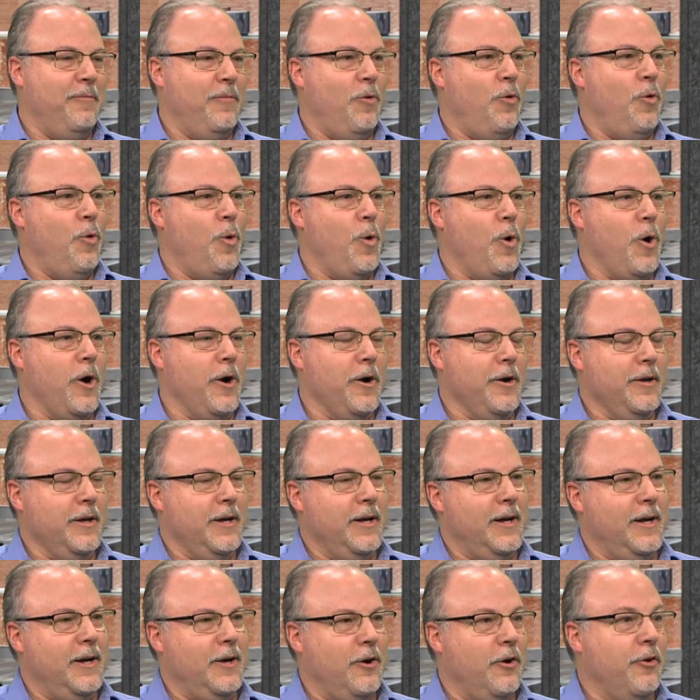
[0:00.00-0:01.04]
or
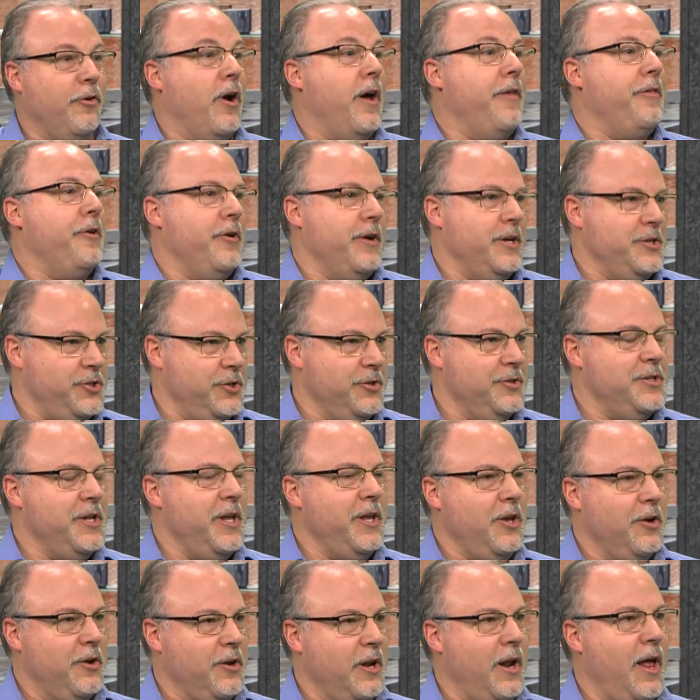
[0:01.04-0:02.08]
other issues
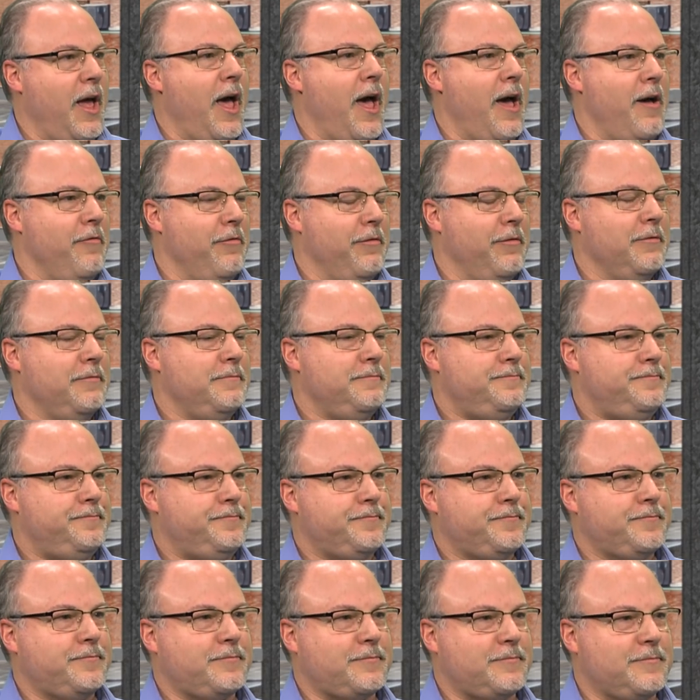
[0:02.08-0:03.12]
that you can have.
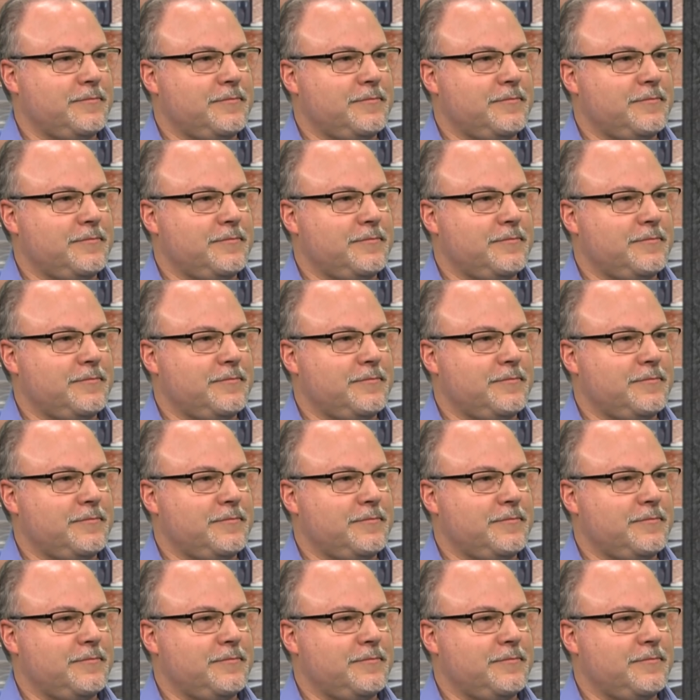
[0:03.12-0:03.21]
Okay.